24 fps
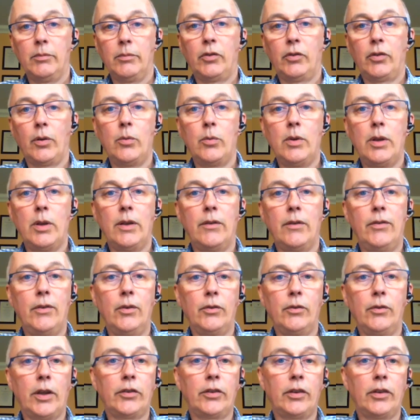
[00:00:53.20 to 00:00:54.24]
So if
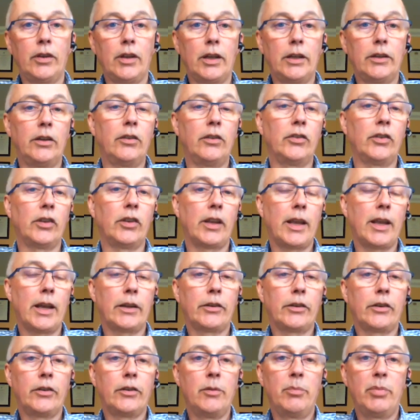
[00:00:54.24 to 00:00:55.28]
you're designated as a
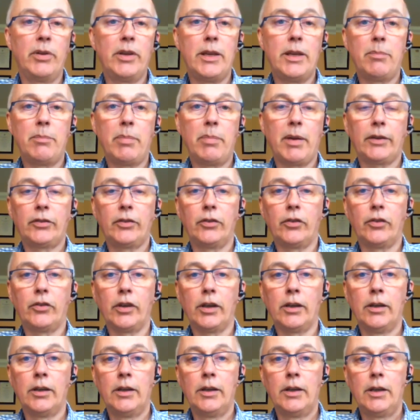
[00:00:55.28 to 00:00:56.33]
Category B
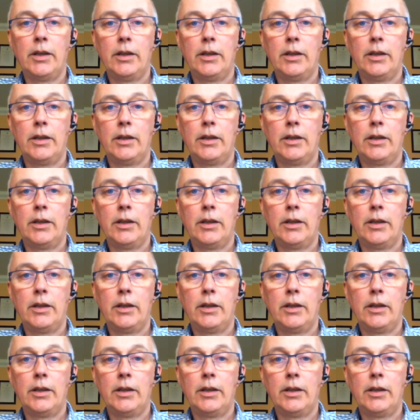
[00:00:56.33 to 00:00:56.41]
passenger,